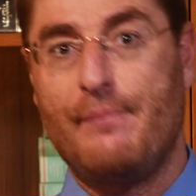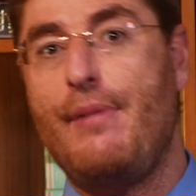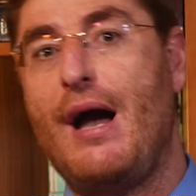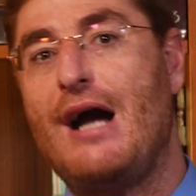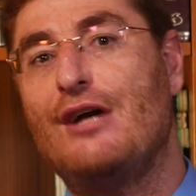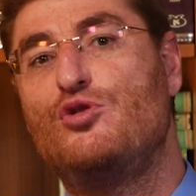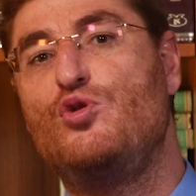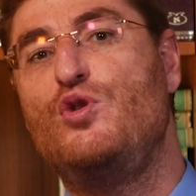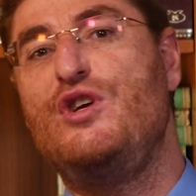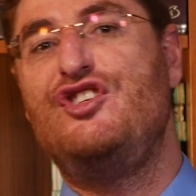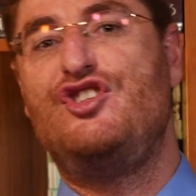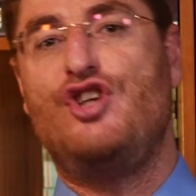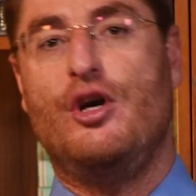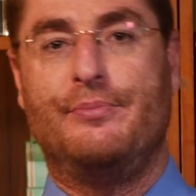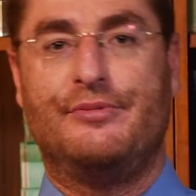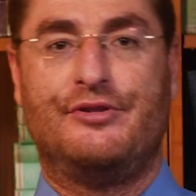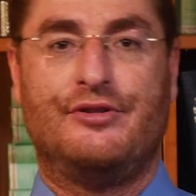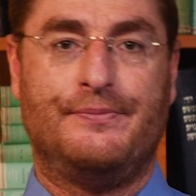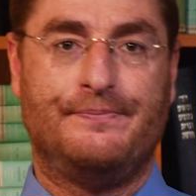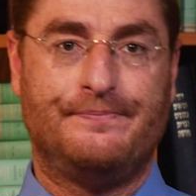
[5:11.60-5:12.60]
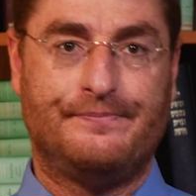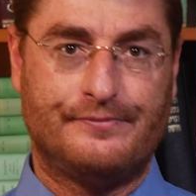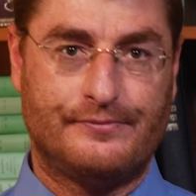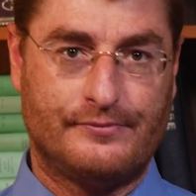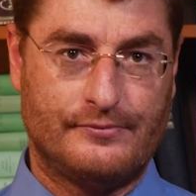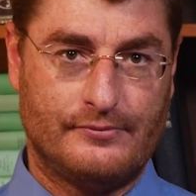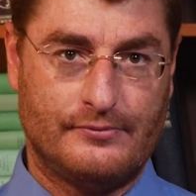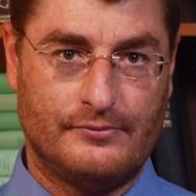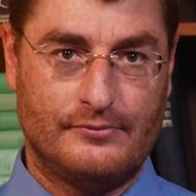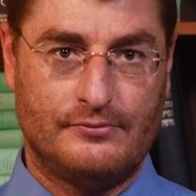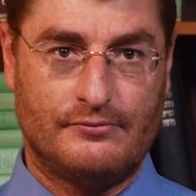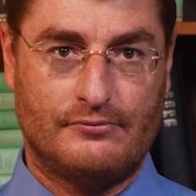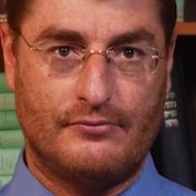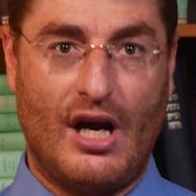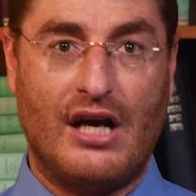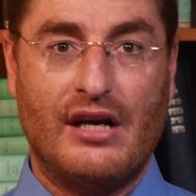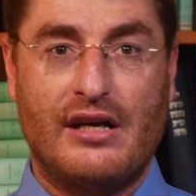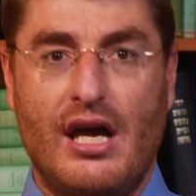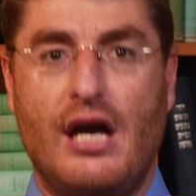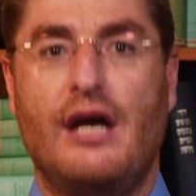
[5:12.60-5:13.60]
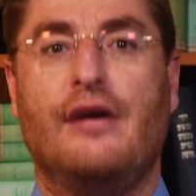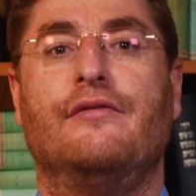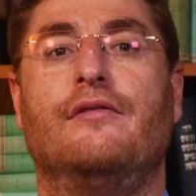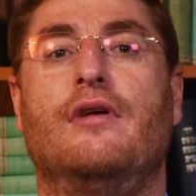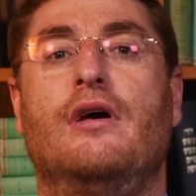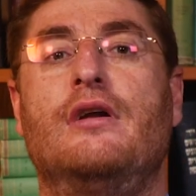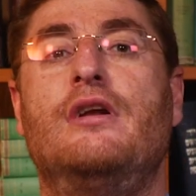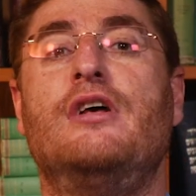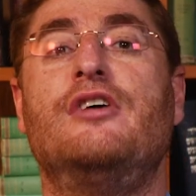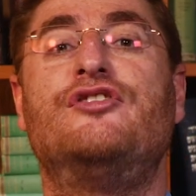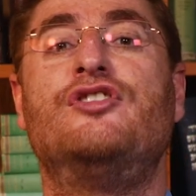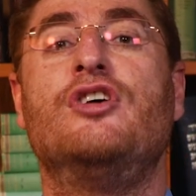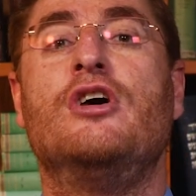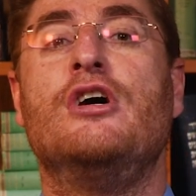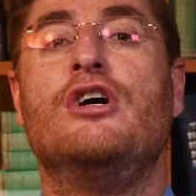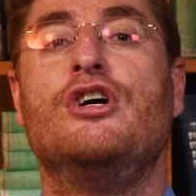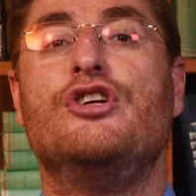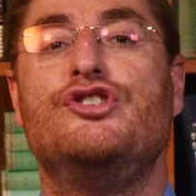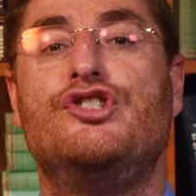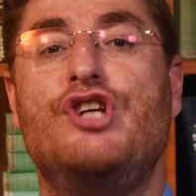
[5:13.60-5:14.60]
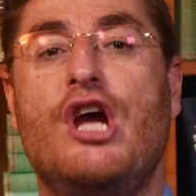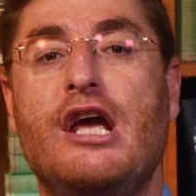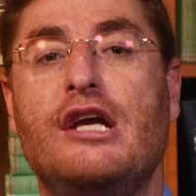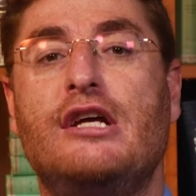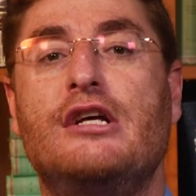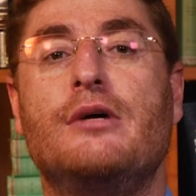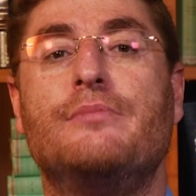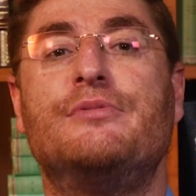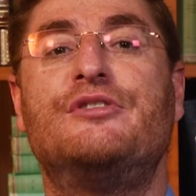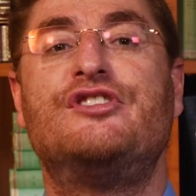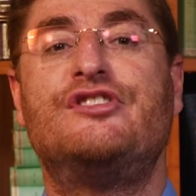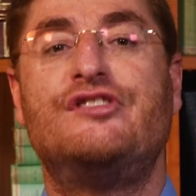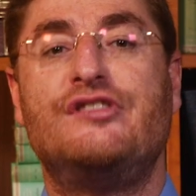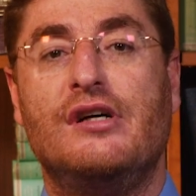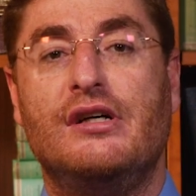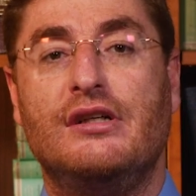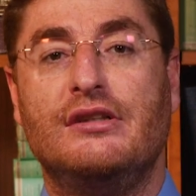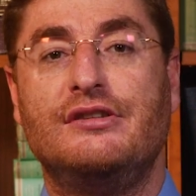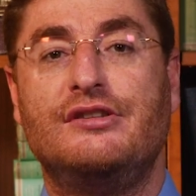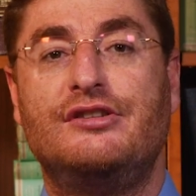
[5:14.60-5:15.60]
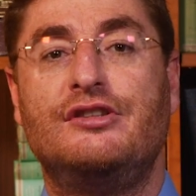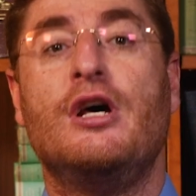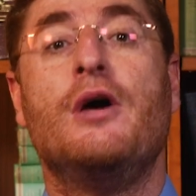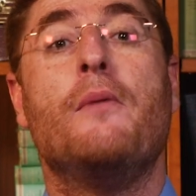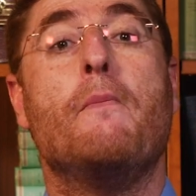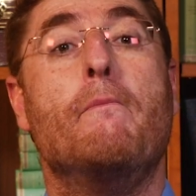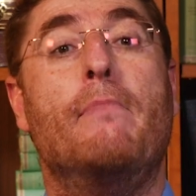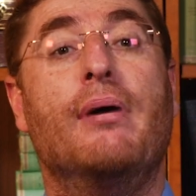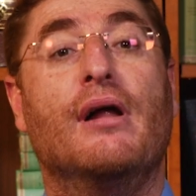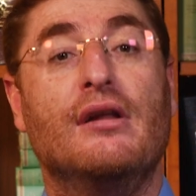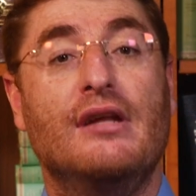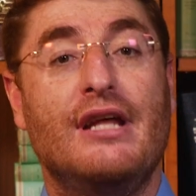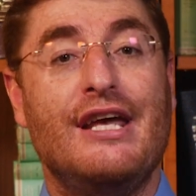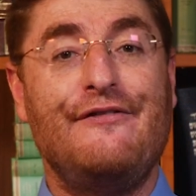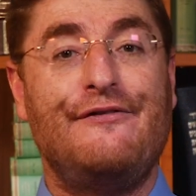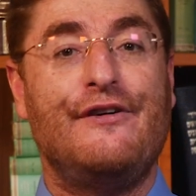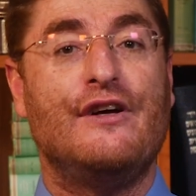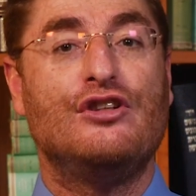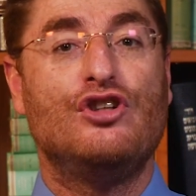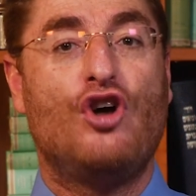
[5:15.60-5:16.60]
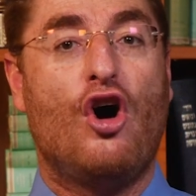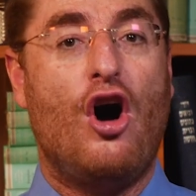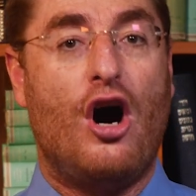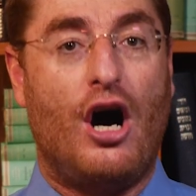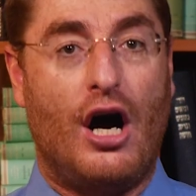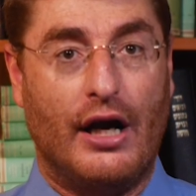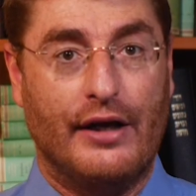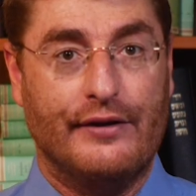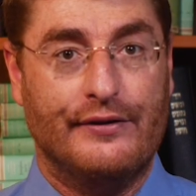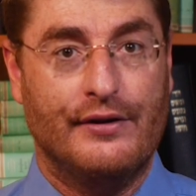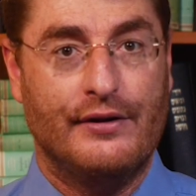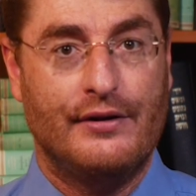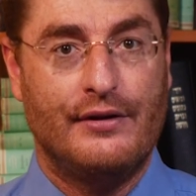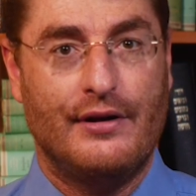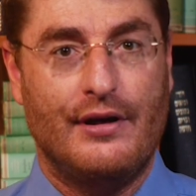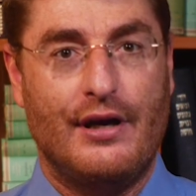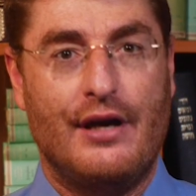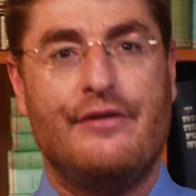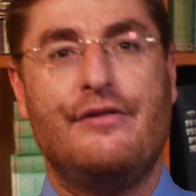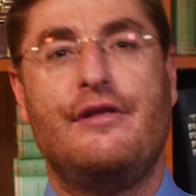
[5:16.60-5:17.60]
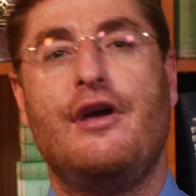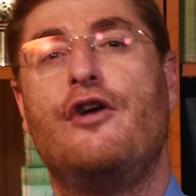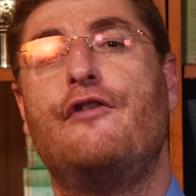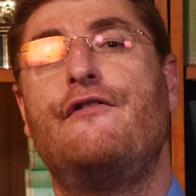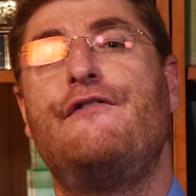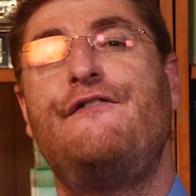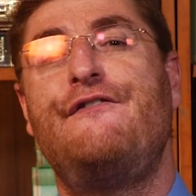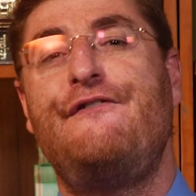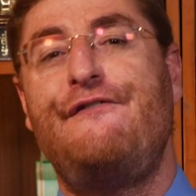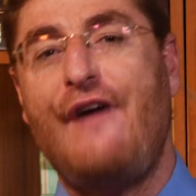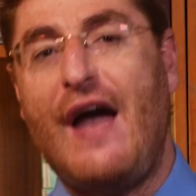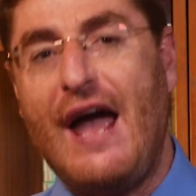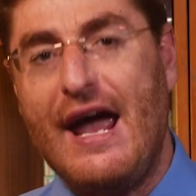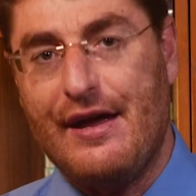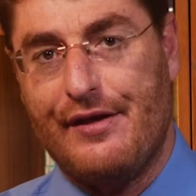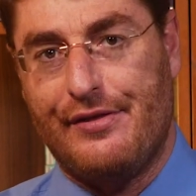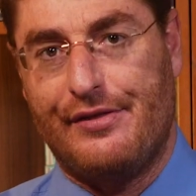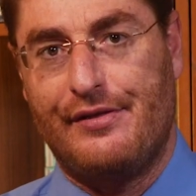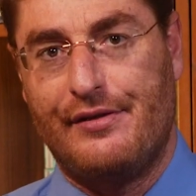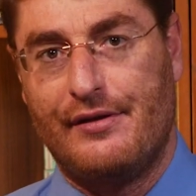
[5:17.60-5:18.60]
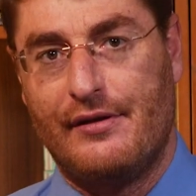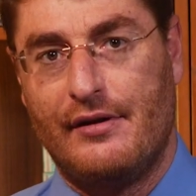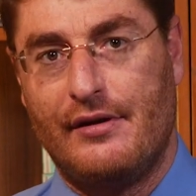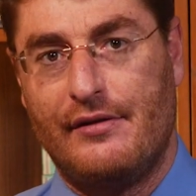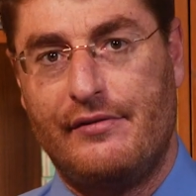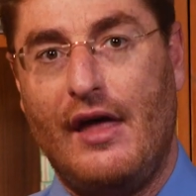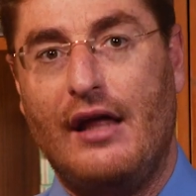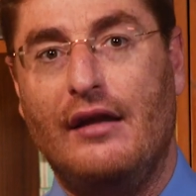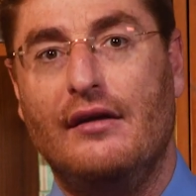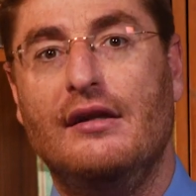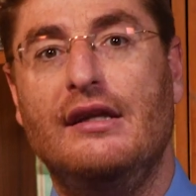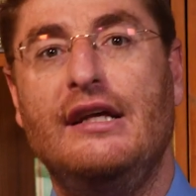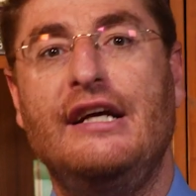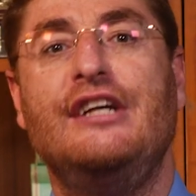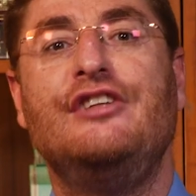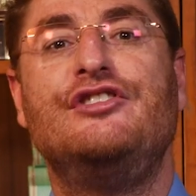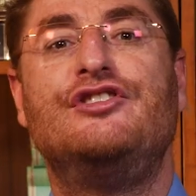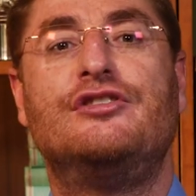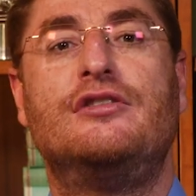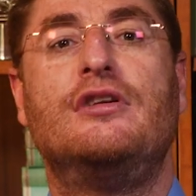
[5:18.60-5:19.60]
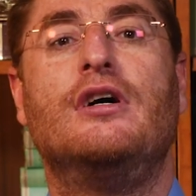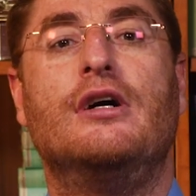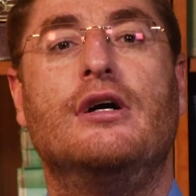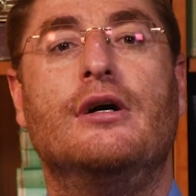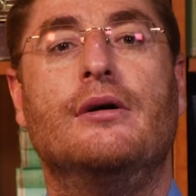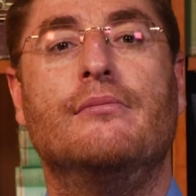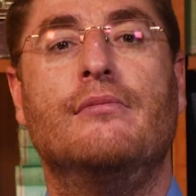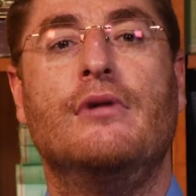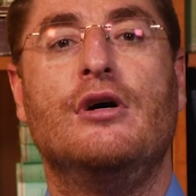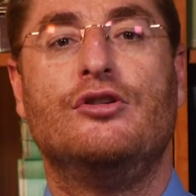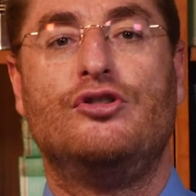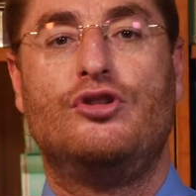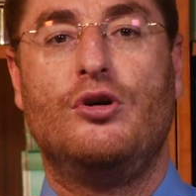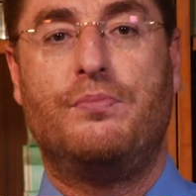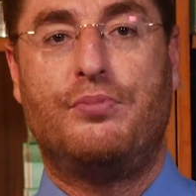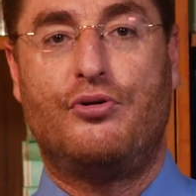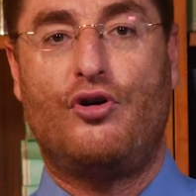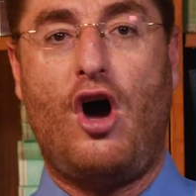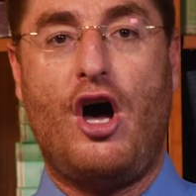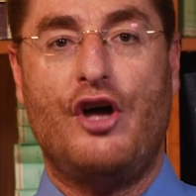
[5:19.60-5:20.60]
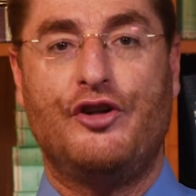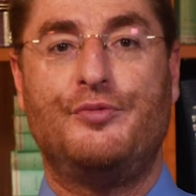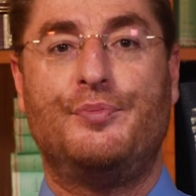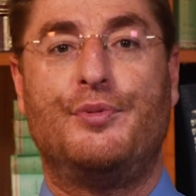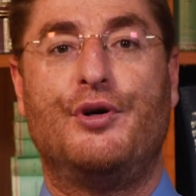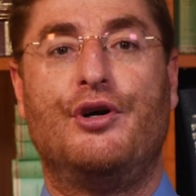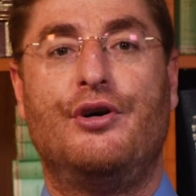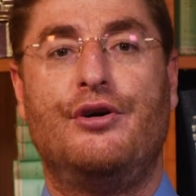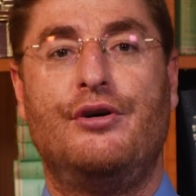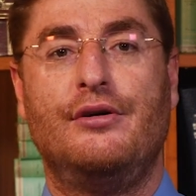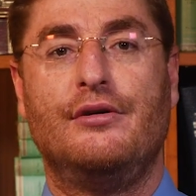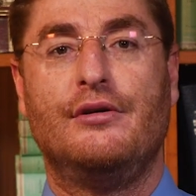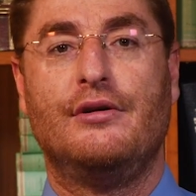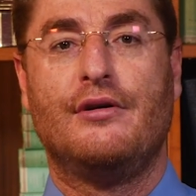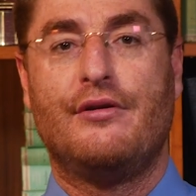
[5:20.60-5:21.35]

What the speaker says: Back to Egypt. Again, it is Jacob's sons' belief in God, in their faith, that leads them to prosper.